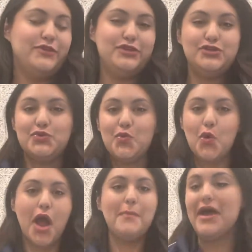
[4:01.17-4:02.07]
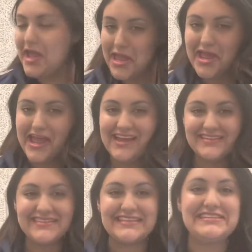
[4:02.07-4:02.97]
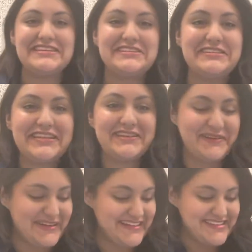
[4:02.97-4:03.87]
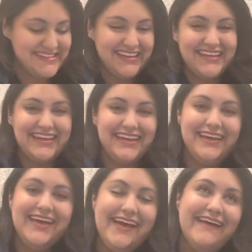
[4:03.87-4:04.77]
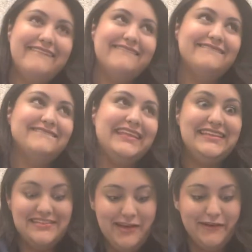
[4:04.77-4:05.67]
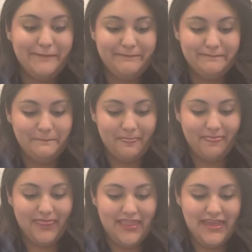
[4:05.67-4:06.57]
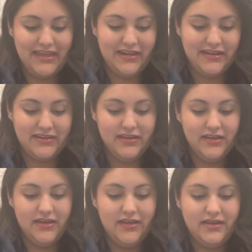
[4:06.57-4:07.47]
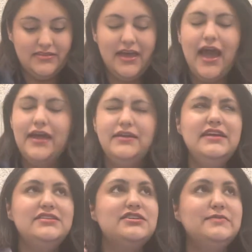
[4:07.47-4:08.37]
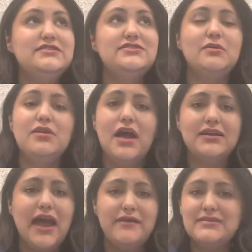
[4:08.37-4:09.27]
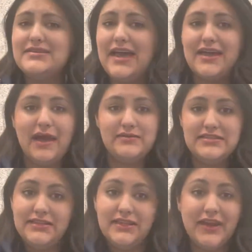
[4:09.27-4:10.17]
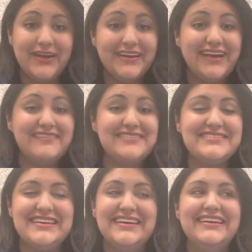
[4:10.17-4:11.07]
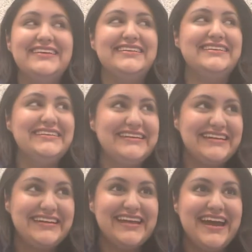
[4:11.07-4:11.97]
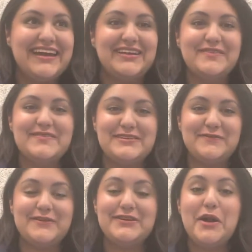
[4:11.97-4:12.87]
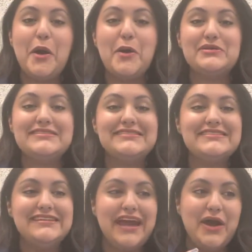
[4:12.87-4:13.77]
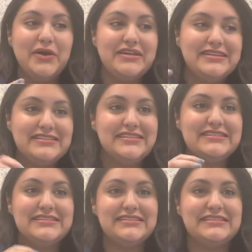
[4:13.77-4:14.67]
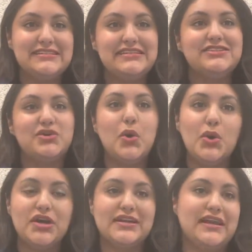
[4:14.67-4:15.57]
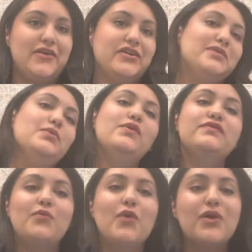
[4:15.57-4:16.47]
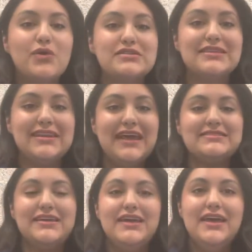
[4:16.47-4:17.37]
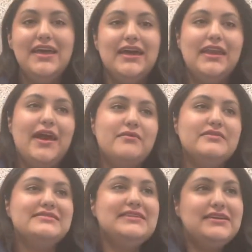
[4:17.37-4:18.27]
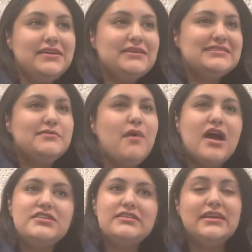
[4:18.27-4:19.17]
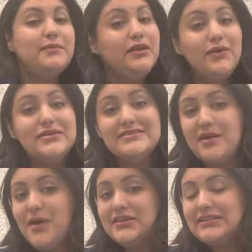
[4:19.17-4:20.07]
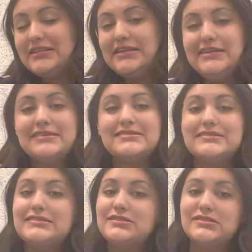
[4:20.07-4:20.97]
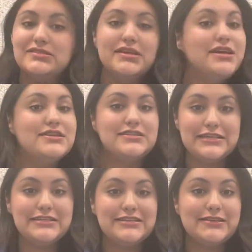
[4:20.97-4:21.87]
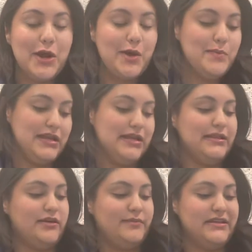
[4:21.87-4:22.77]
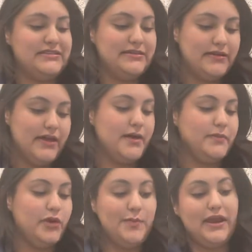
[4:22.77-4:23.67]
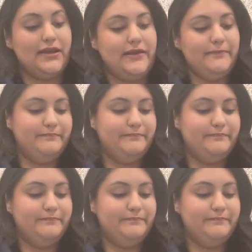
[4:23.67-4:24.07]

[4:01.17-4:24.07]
drama sensation that there is in the song. And it took me so long. I was sitting there and I was looking at all of the different notes and seeing how he changes into each chord and how he moves from one chord to the next. And I was thinking, is he modulating? But no, he's not modulating keys. He's just changing the harmony a little bit chromatically.